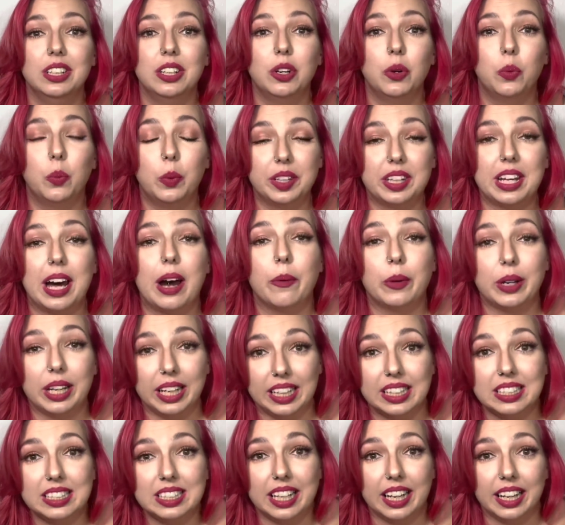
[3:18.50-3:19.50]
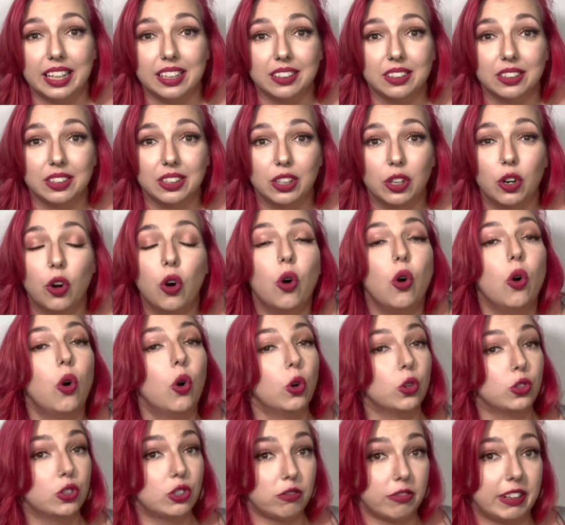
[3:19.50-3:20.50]
without eating or
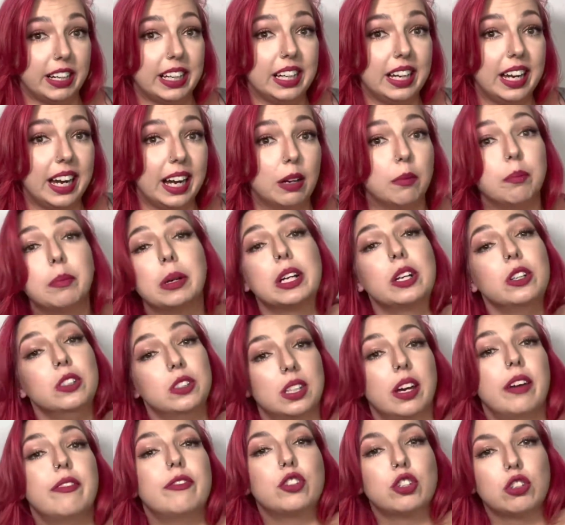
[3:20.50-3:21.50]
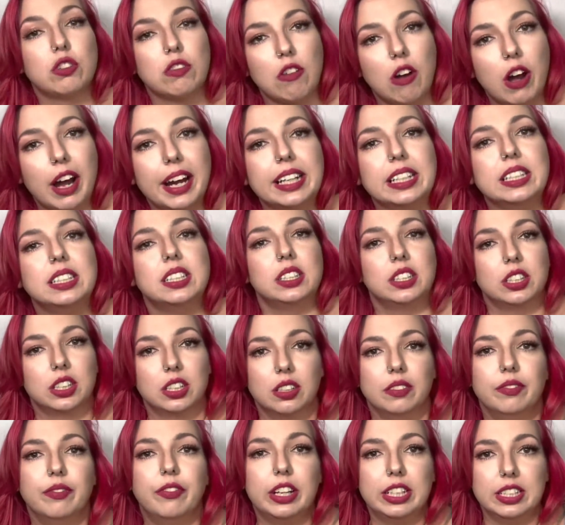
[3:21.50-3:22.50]
drinking because I've tried to
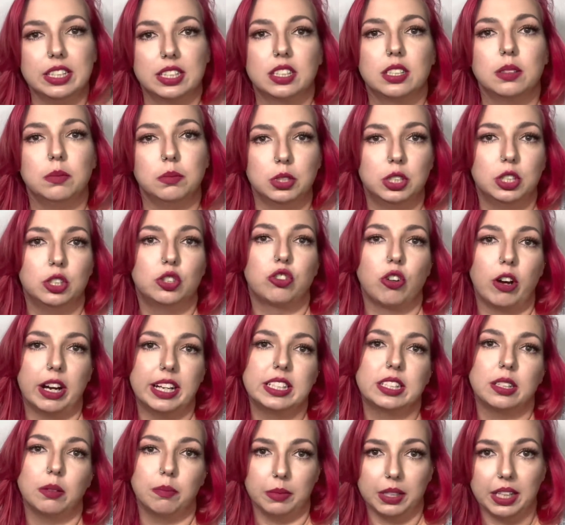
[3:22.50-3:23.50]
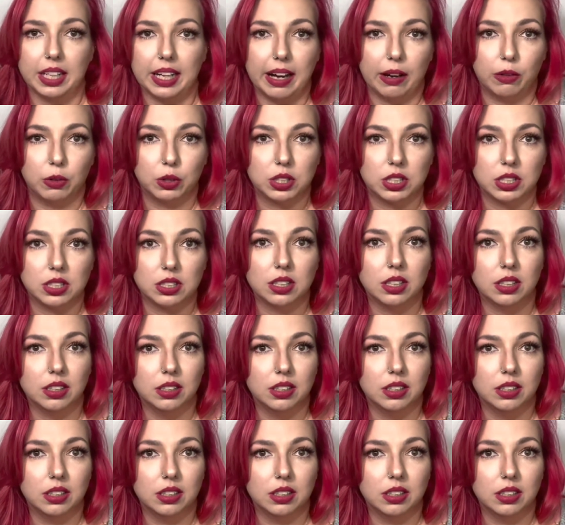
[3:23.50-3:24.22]
convince them to try something else.